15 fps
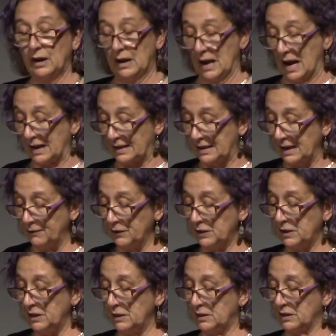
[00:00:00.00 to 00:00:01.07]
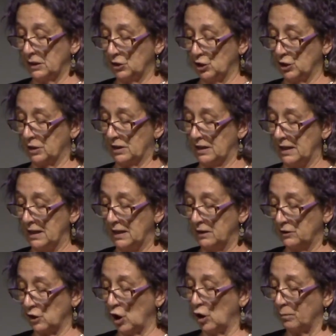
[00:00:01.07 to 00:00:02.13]
Activities such as these
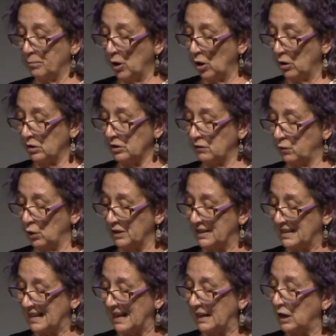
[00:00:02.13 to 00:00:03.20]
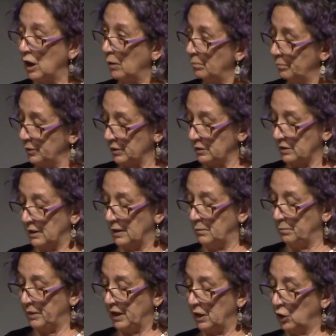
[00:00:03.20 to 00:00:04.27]
are part of what is encompassed in
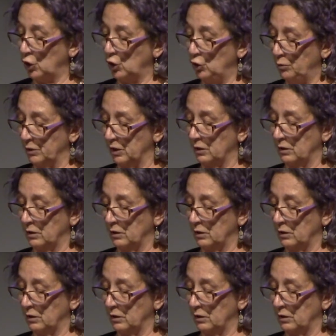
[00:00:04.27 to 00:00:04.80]
being human